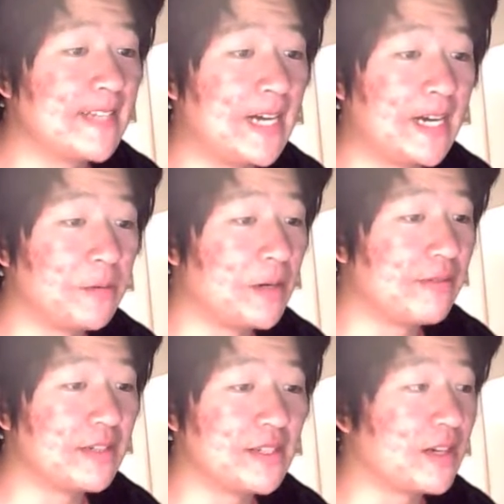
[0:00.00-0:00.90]
I don't want to
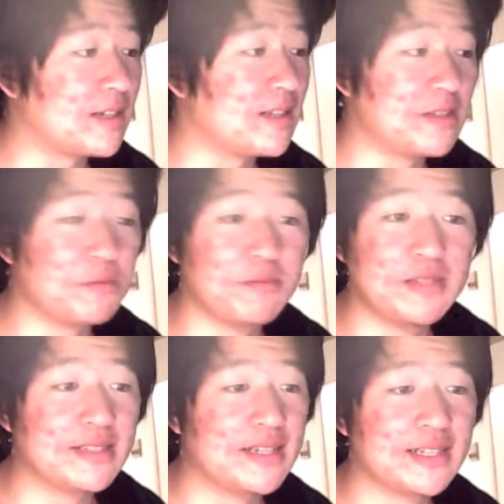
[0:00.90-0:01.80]
even talk to this,
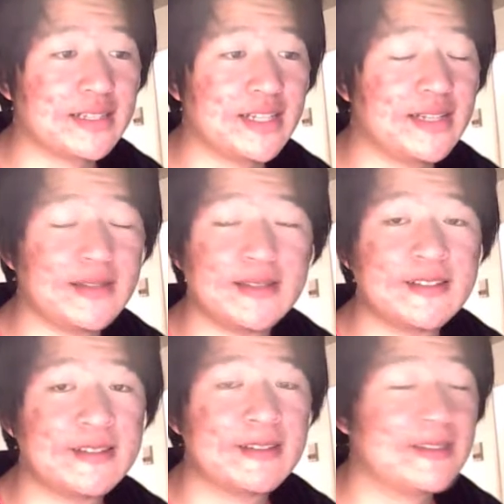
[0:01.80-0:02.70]
these guys. They
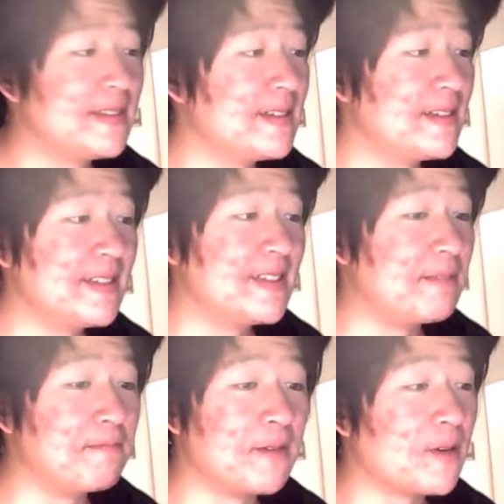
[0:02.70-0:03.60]

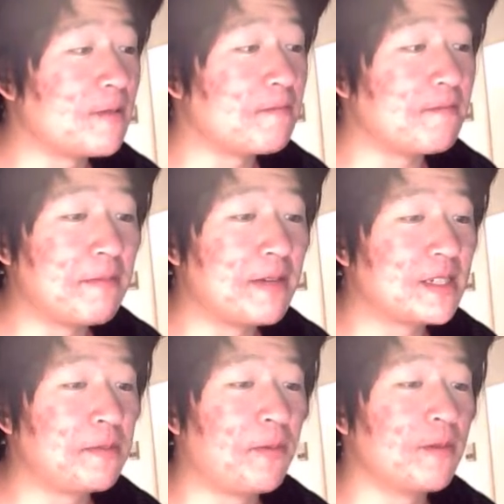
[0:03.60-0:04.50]
they murdered my
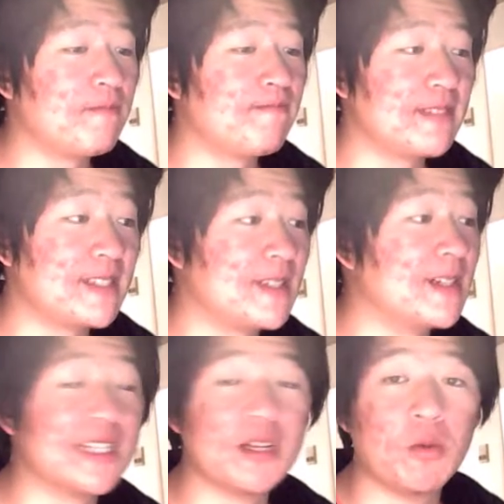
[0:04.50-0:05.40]
best support. This is
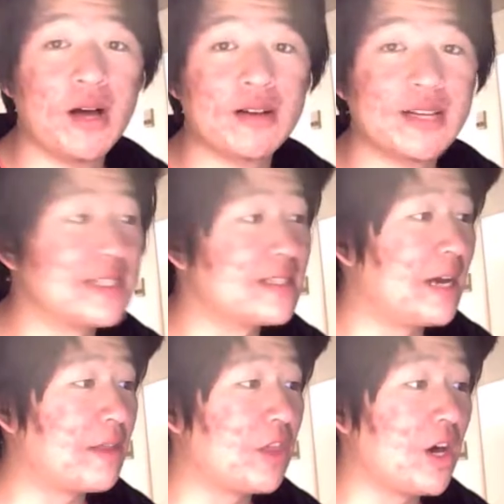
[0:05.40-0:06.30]
gonna take a while, guys.
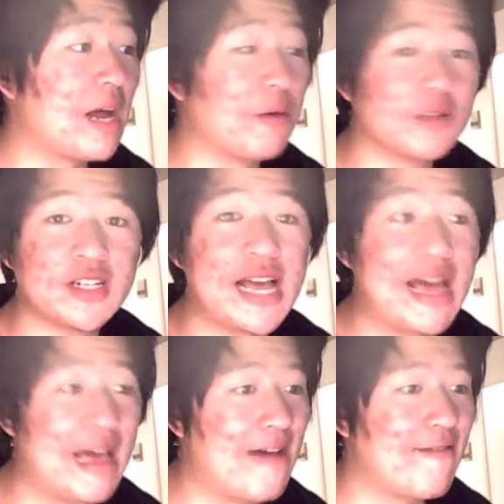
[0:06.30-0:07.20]
I thought I was gonna
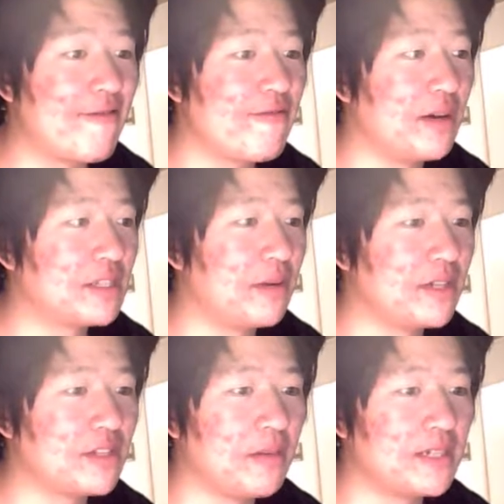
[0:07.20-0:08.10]
have Buzz
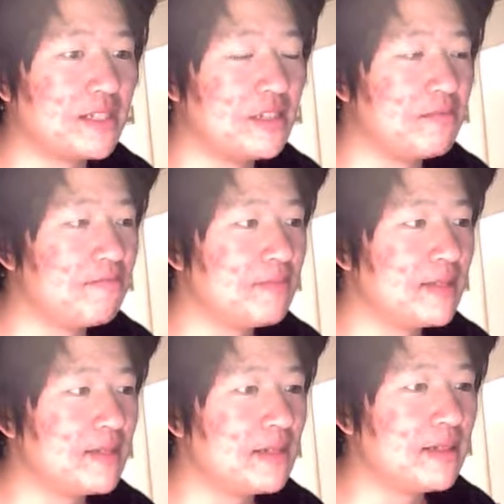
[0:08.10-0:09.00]
Buzz on my team,
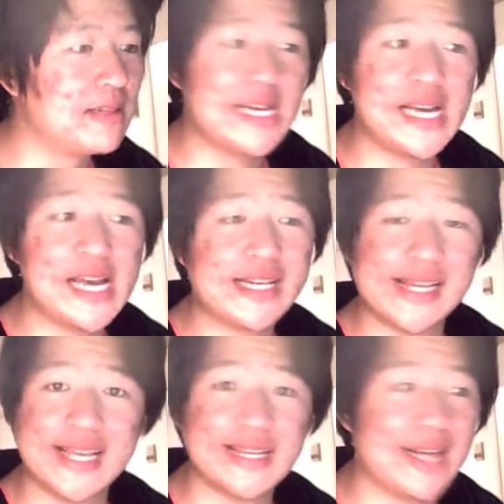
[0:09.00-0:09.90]

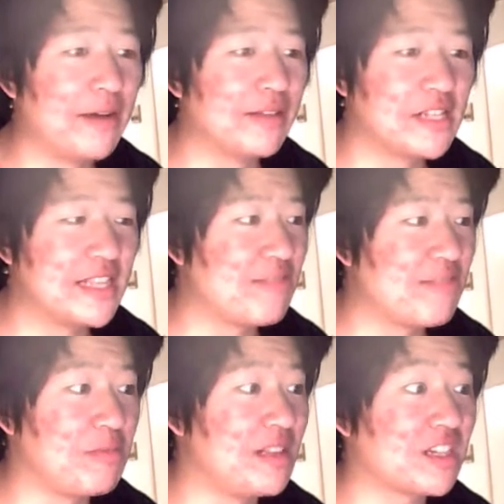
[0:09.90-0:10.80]
and then I, this
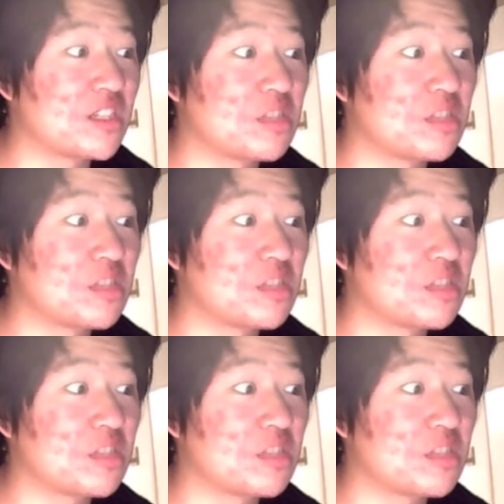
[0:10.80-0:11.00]
would be like